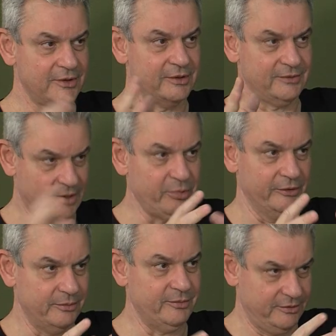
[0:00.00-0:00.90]
and couple
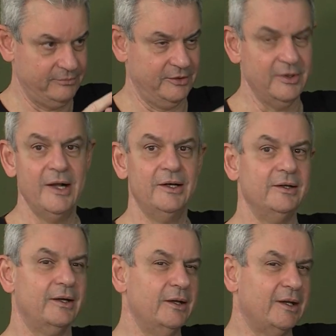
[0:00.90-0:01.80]
them, and
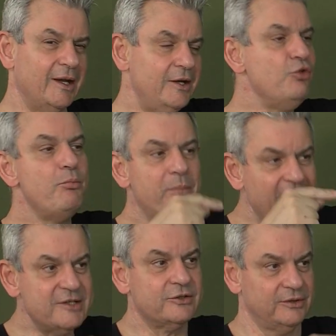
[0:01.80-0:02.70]
can you,
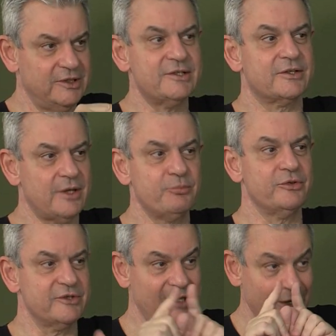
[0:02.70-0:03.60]
based on these
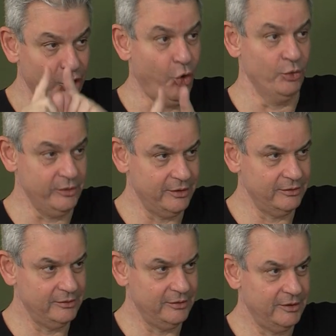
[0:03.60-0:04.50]
assumptions alone,
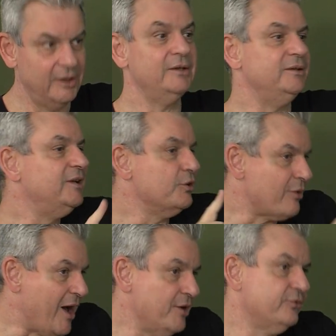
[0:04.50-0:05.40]

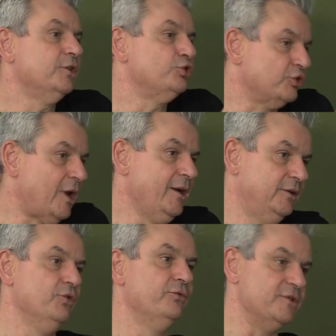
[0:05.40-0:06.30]
derive the
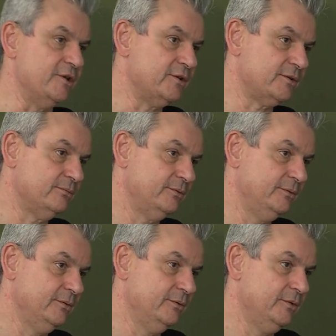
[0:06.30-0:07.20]
totality of physics?
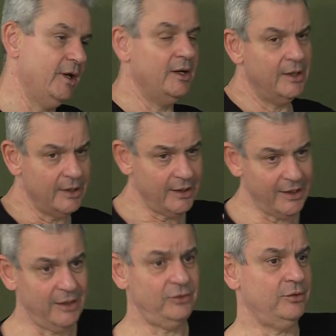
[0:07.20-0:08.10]

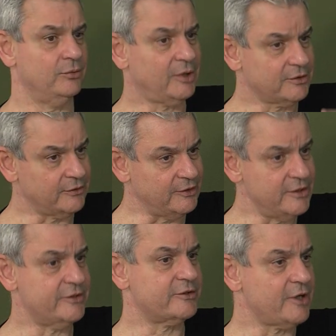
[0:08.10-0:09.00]
And what
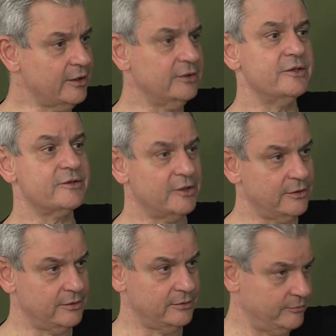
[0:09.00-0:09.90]
these scientists,
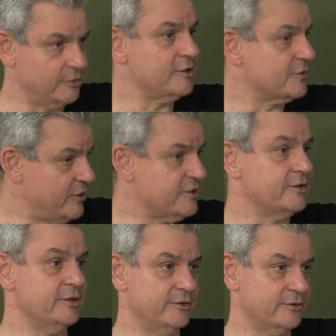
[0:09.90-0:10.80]
these
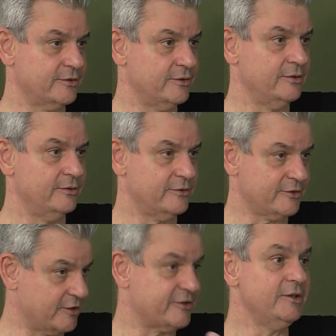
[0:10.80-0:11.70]
physicists,
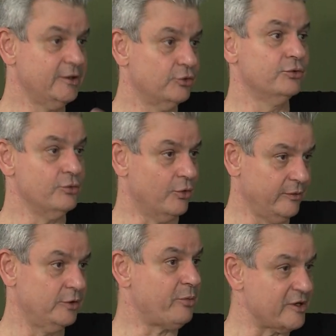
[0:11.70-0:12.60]
succeeded to do
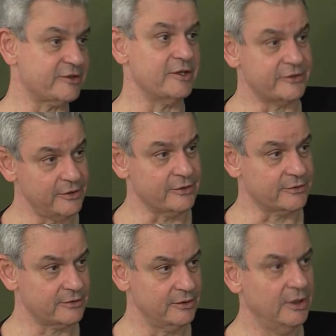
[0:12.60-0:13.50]
over the past 6 years